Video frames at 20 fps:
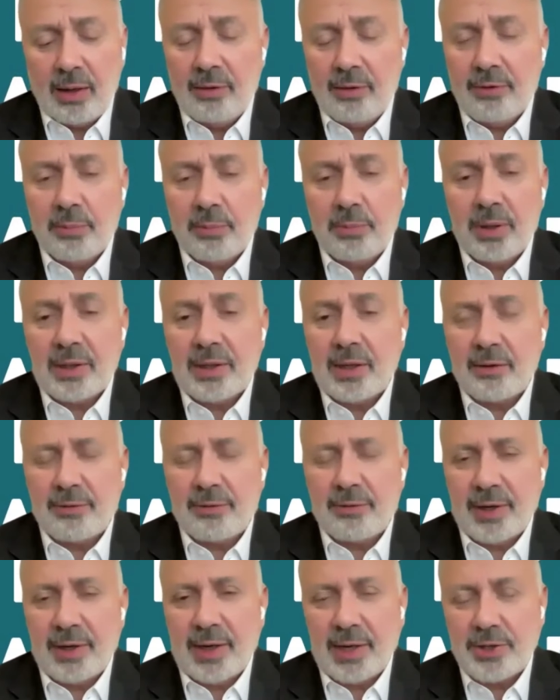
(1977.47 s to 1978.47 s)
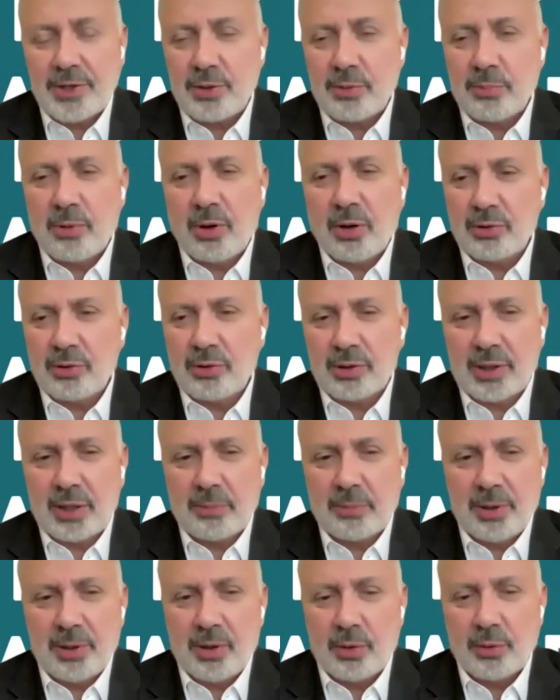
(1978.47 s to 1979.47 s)
Even building a financial model
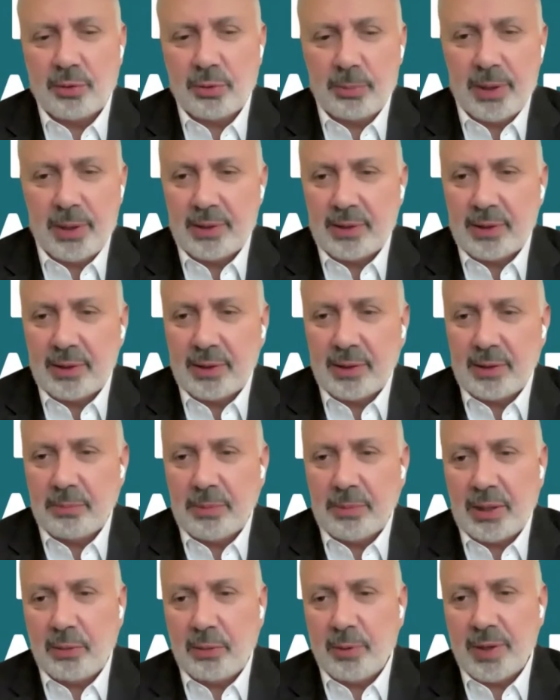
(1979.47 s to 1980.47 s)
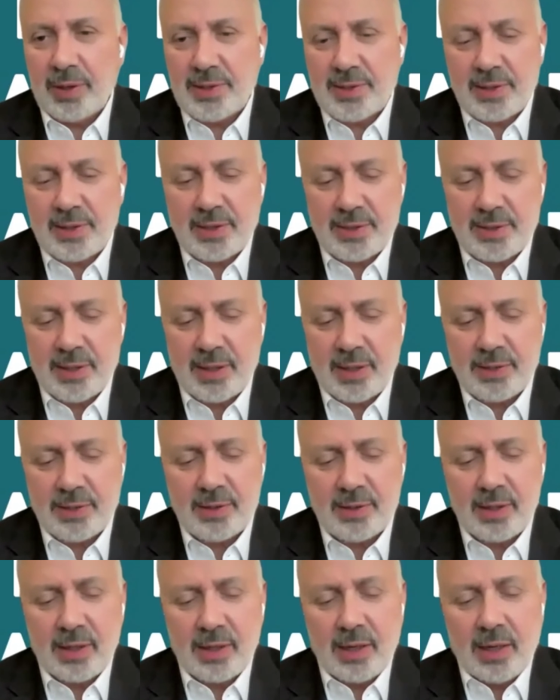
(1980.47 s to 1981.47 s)
can be automated in many ways these
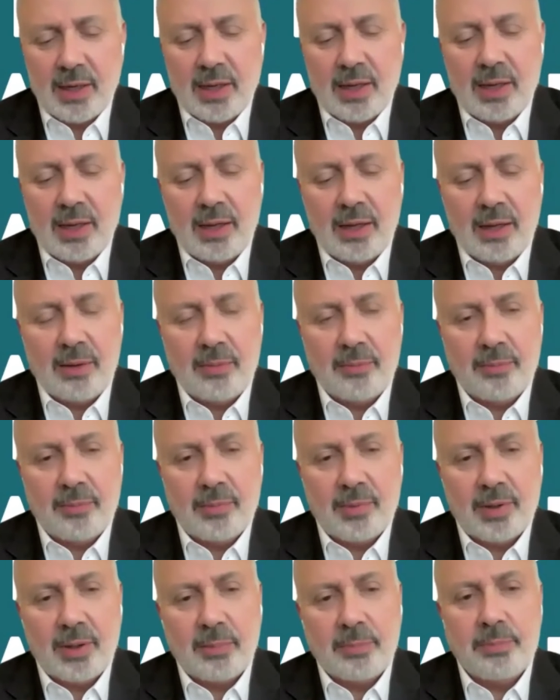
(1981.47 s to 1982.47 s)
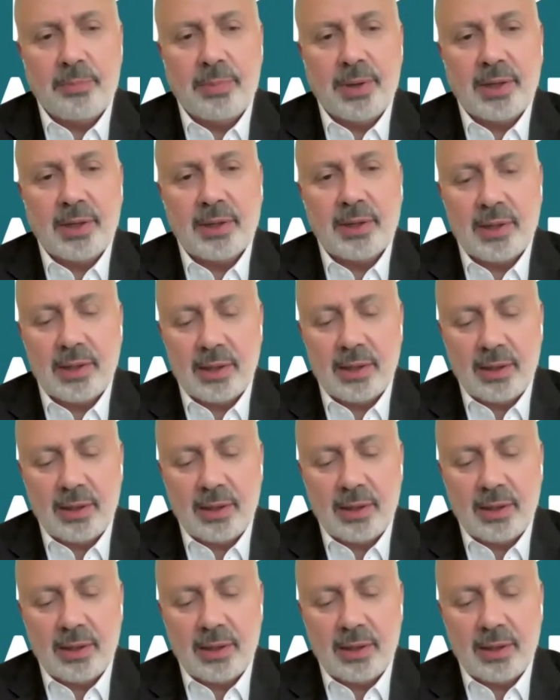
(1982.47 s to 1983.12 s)
days. The bid,